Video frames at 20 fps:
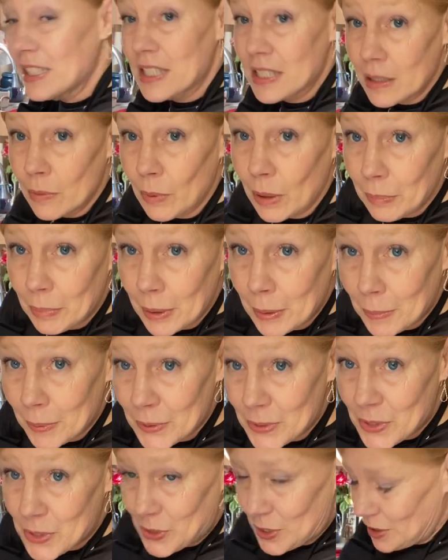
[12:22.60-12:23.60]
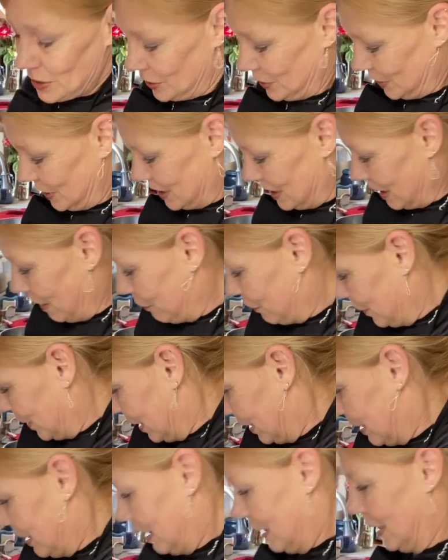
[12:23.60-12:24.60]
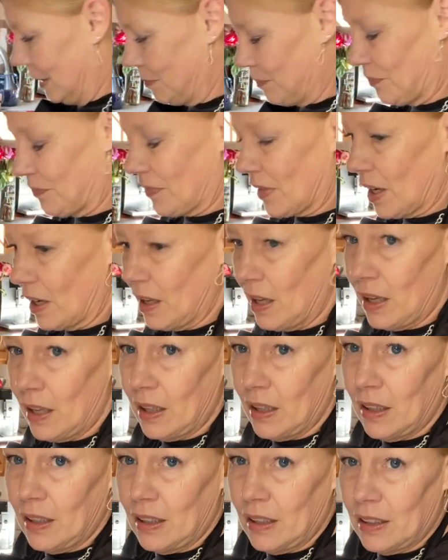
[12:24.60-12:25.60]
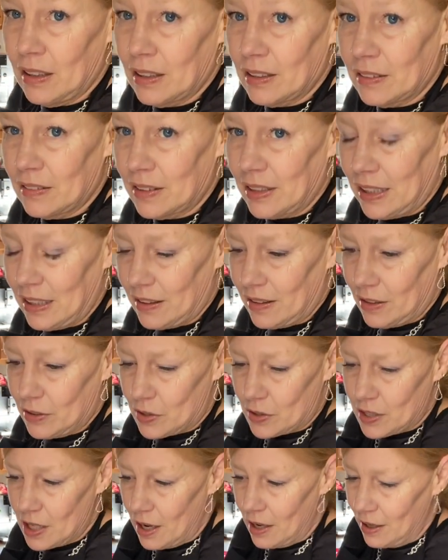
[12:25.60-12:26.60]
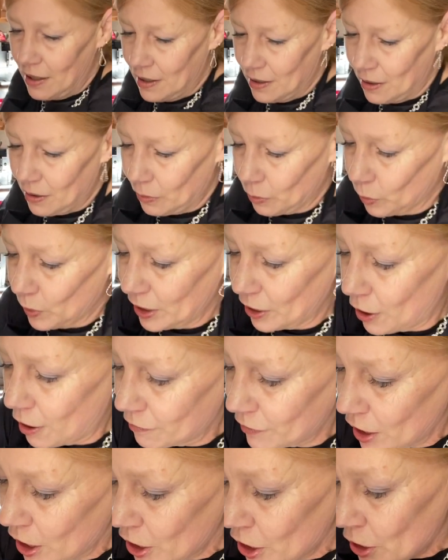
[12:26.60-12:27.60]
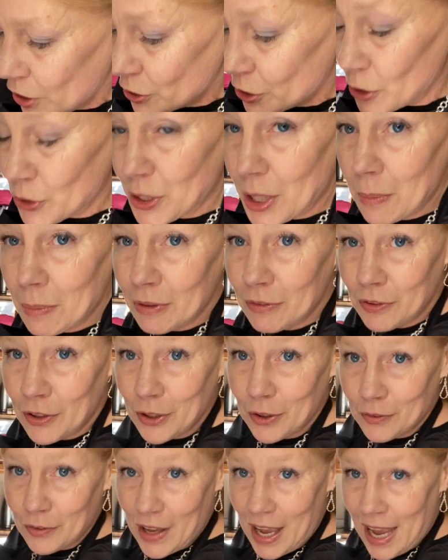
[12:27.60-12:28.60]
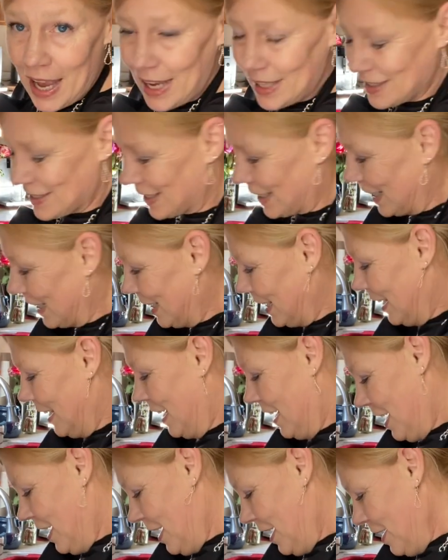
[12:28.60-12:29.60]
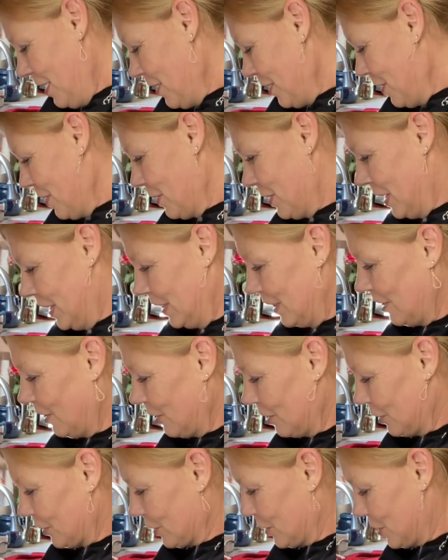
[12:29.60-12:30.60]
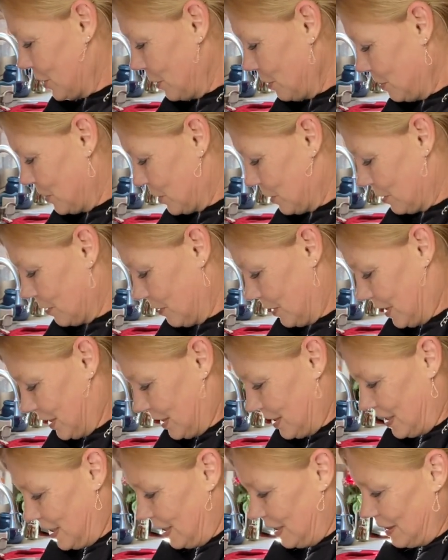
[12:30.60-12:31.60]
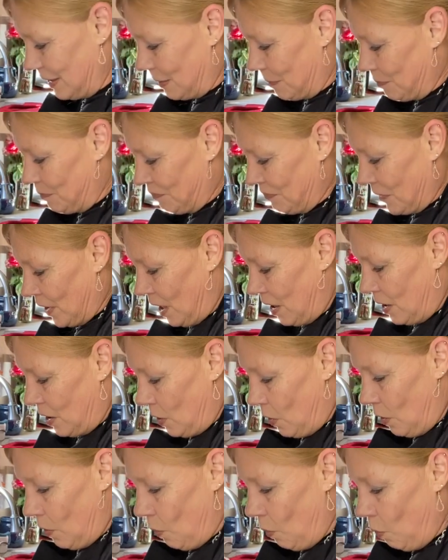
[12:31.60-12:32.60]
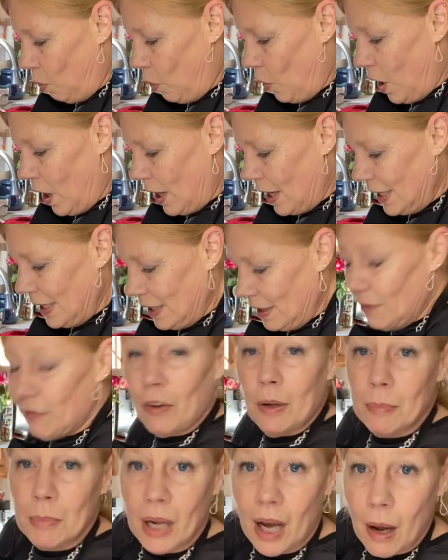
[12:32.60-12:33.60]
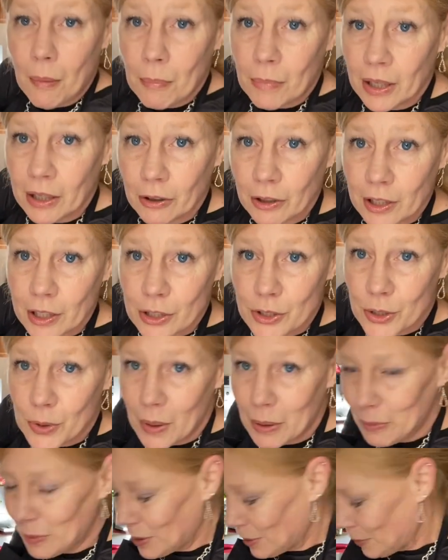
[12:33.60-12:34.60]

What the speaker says: see why people struggle, definitely. Let's get this ring off. So some of you have asked, oh, y'all are so observant, I tell you. Why, if I'm not married, do I wear